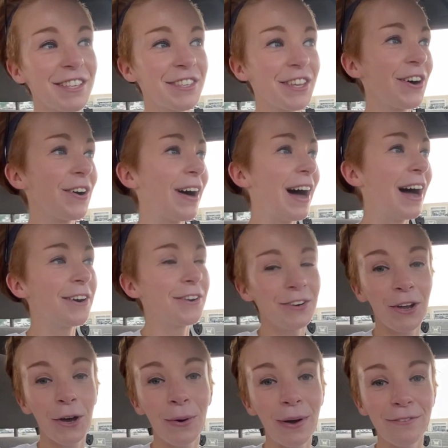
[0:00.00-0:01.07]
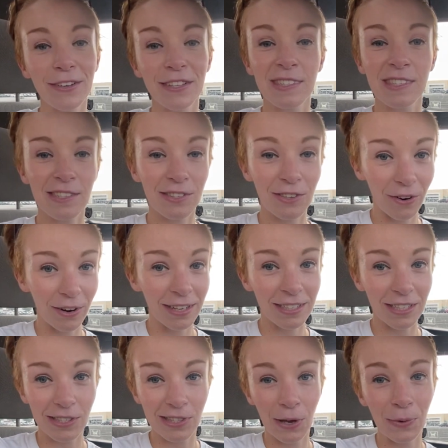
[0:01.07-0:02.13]
So I don't know if it's starting to
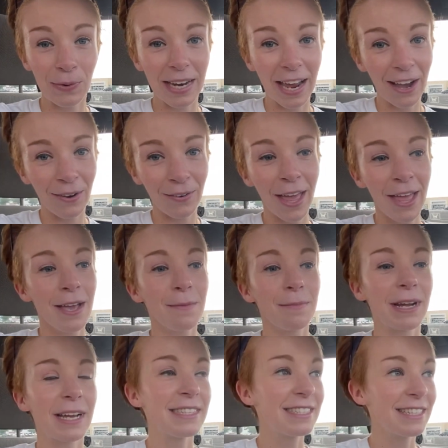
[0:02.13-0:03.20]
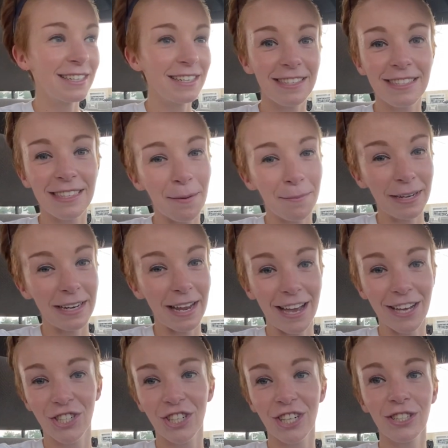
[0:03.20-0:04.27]
slow down, but I did set my
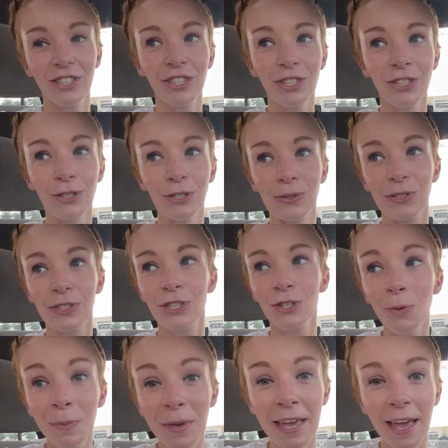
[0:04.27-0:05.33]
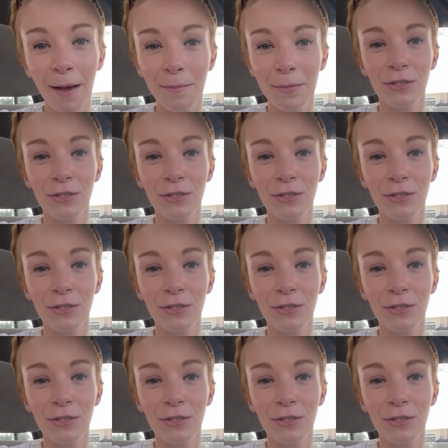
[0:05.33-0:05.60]
dash to 2 p.m.